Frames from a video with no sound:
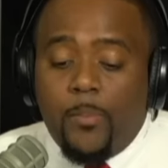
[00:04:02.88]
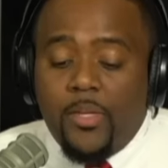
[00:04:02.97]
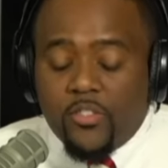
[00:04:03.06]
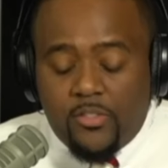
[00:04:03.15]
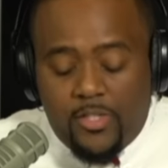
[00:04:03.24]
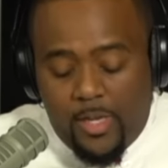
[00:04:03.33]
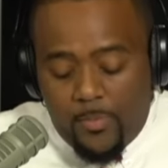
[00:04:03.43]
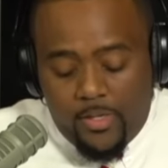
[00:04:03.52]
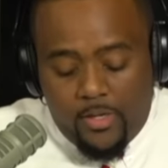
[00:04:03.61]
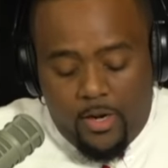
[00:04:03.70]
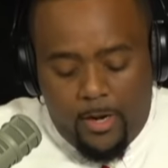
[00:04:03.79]
up his
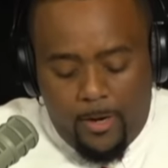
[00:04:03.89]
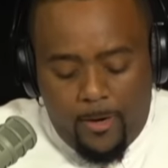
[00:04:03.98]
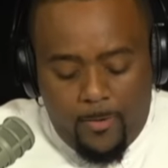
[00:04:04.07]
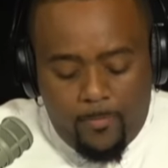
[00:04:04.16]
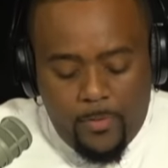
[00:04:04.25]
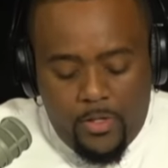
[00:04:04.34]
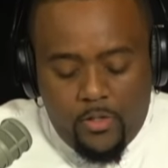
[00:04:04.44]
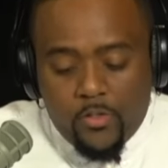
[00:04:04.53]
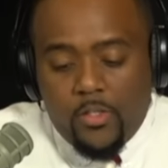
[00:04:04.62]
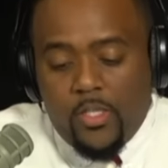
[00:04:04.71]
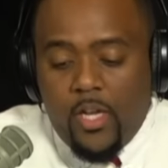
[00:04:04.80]
statement.
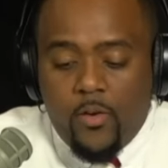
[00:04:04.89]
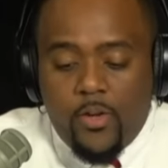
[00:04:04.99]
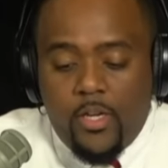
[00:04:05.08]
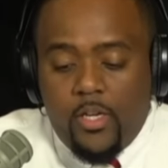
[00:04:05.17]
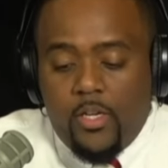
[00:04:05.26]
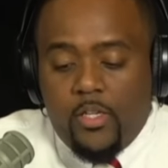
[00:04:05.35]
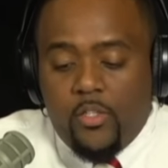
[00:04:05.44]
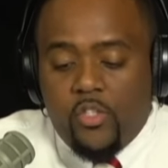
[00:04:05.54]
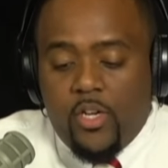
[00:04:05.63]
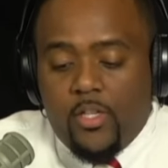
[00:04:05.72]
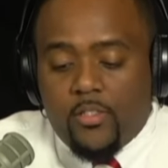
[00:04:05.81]
So Gary
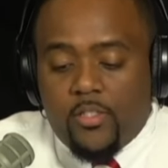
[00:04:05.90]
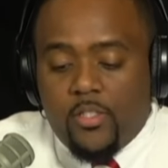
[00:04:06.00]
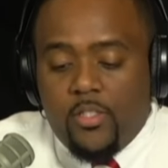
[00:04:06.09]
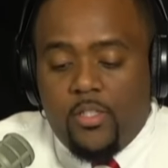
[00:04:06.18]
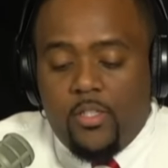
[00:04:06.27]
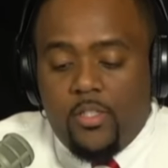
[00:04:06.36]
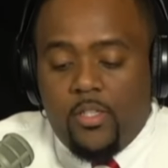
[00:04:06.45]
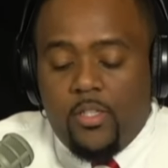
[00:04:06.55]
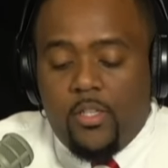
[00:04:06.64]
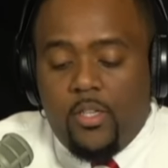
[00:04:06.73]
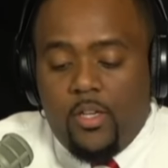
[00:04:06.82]

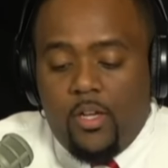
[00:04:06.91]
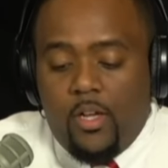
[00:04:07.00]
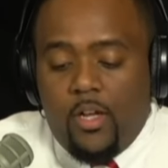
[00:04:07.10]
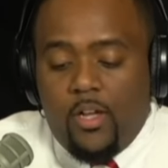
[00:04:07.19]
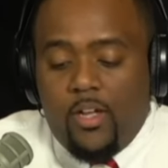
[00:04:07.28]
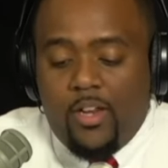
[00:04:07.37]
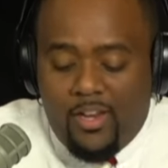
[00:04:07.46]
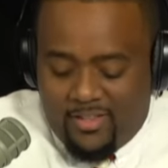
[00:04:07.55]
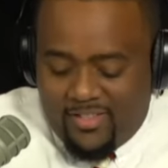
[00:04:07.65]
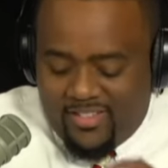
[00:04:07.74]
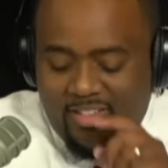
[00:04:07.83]
Johnson,
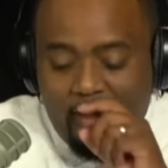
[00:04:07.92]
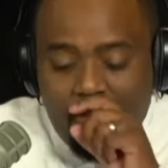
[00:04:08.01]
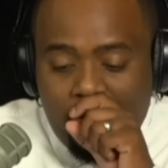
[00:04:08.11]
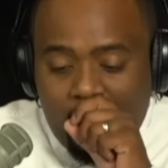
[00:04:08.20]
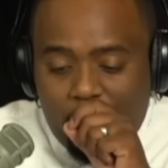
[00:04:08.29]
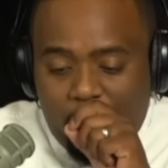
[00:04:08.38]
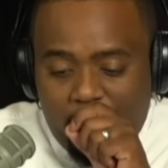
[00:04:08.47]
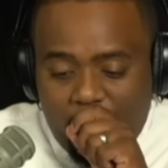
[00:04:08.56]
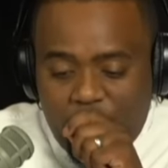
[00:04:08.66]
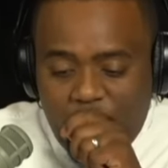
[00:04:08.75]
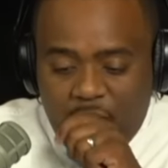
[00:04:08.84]

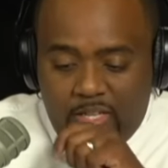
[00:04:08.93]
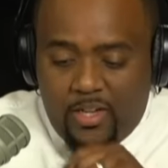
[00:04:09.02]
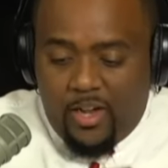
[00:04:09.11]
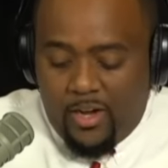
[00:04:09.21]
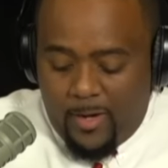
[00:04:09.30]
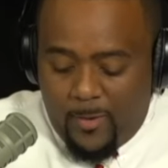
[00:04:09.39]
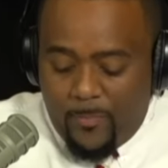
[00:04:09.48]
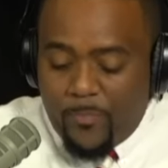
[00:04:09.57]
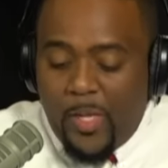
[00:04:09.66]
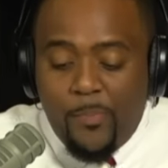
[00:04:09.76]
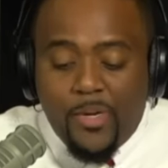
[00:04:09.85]
Aleppo,
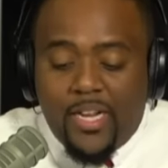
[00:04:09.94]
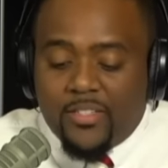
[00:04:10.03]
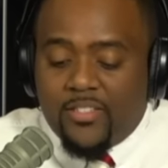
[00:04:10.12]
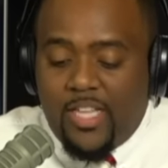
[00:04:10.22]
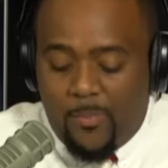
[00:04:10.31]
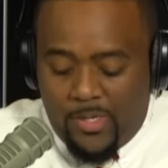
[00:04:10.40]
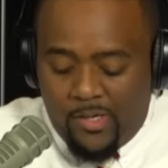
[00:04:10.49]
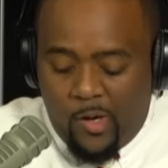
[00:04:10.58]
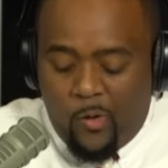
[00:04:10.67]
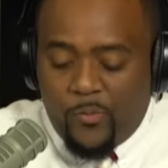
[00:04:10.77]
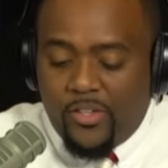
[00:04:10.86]
he put out a statement. In
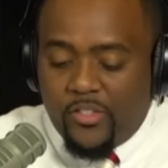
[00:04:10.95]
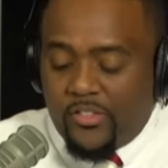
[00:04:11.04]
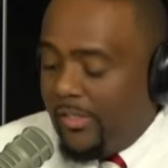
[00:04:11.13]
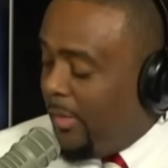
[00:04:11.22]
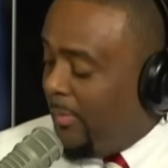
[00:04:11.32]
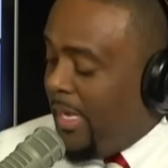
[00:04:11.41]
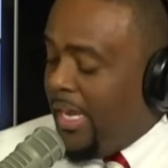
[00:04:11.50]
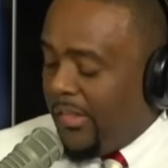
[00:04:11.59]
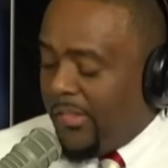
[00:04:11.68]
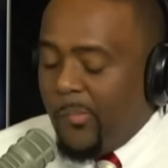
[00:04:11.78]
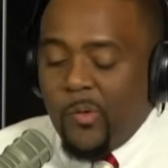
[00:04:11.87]
all fairness to him,
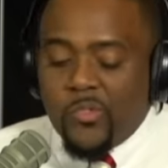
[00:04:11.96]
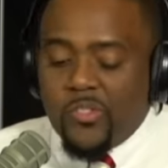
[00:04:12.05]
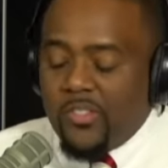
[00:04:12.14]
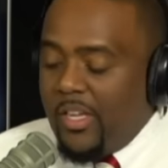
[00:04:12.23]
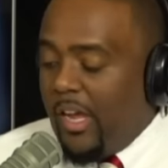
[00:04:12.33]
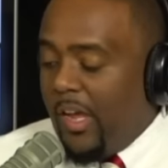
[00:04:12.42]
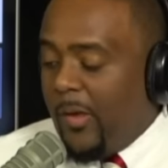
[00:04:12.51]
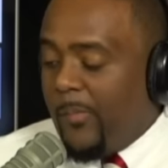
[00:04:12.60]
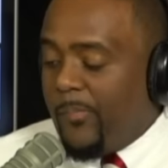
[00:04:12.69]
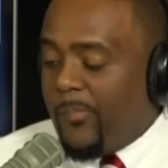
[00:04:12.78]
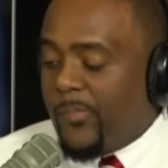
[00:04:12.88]
the most,
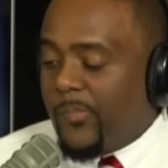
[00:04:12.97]
I